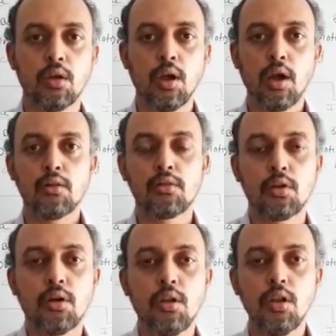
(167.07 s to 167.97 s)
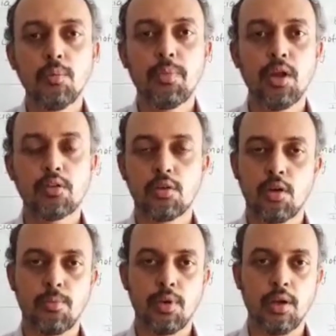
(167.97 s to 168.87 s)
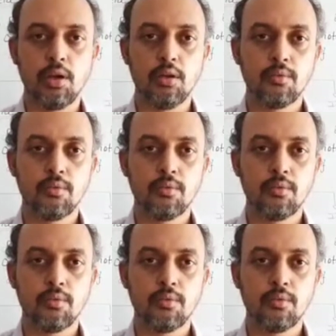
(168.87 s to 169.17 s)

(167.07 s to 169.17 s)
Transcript: and suddenly brakes are applied.